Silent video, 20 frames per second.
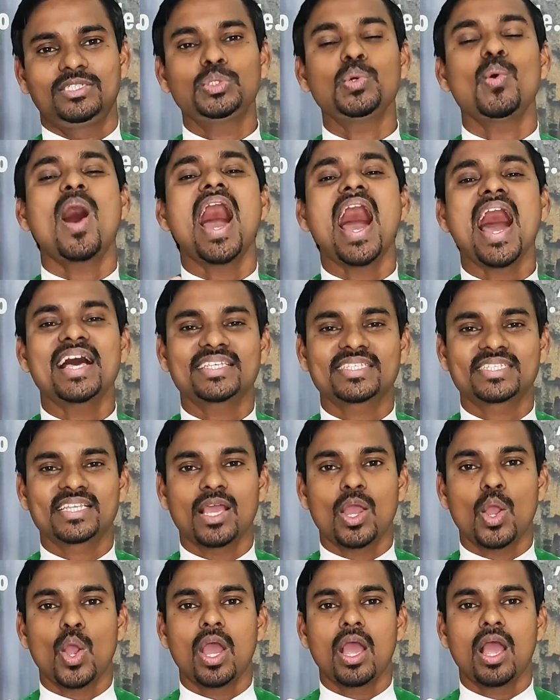to
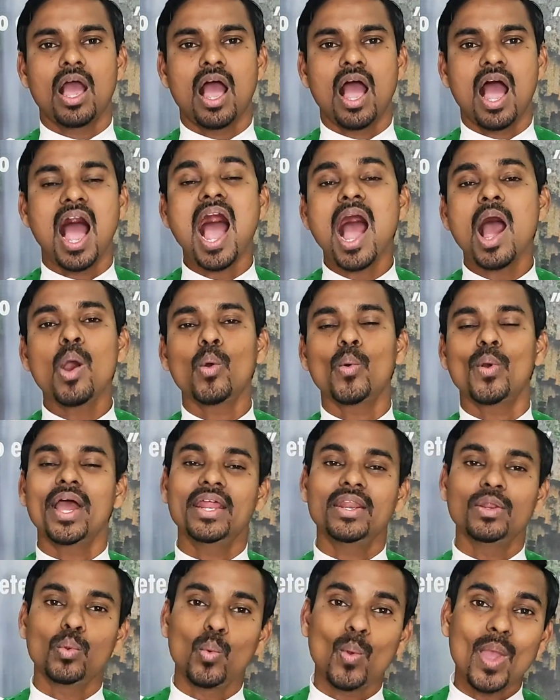ask how
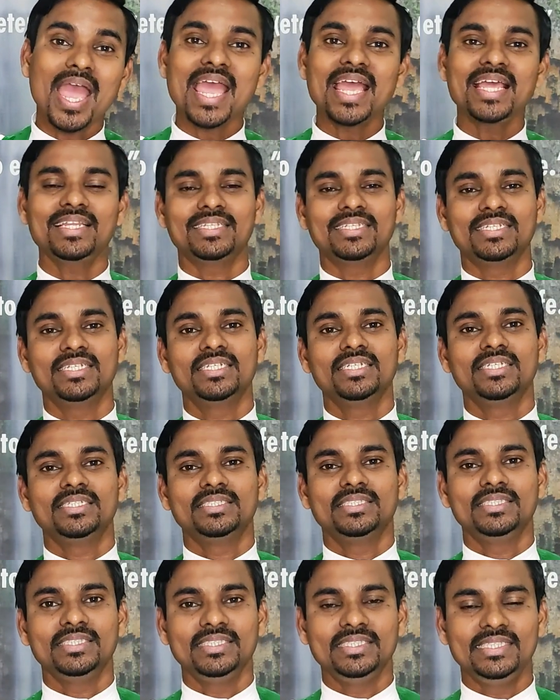and when
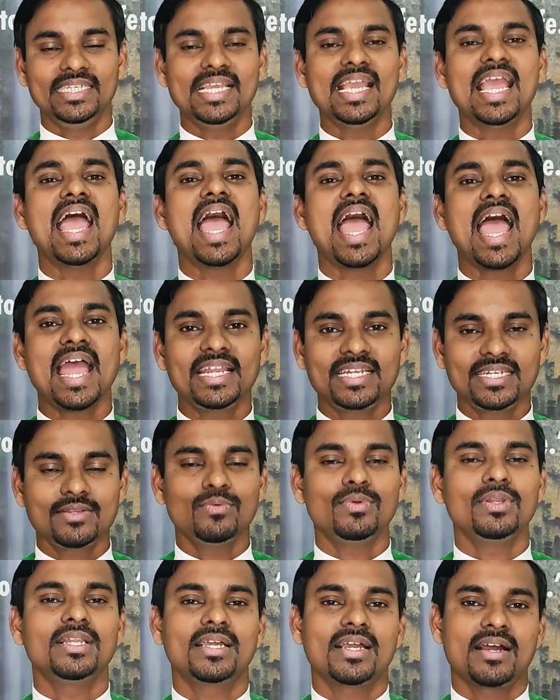the end
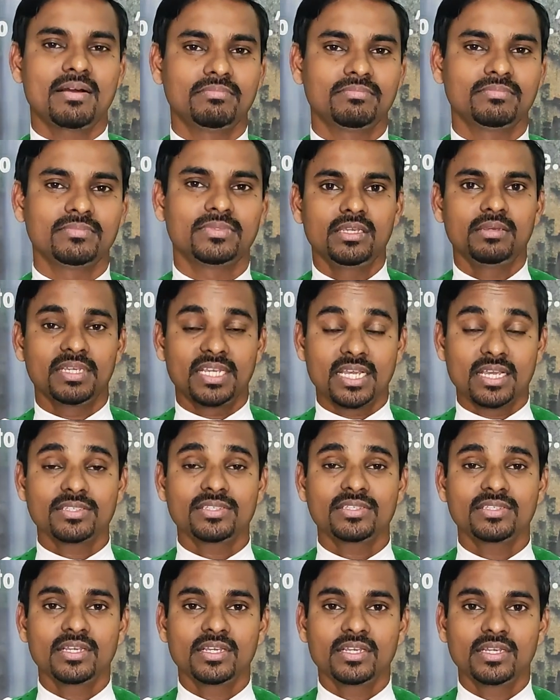will come.
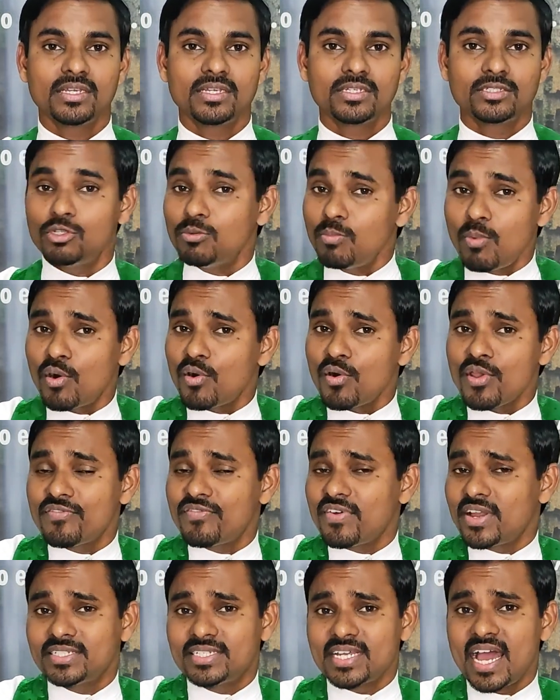Because tomorrow,
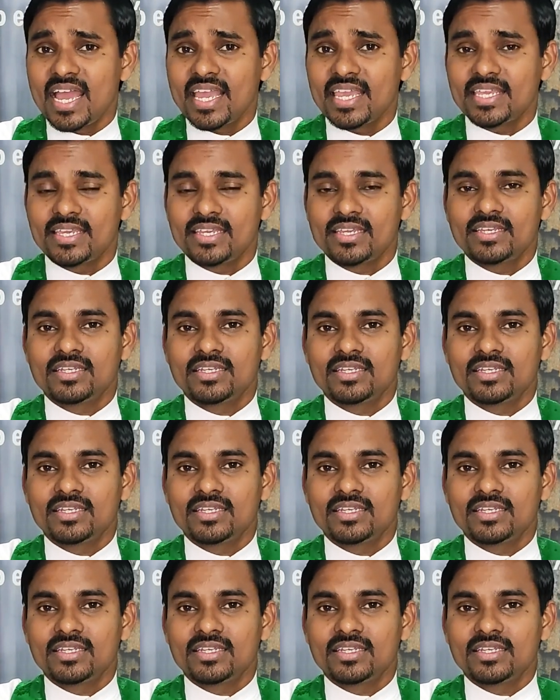if I die,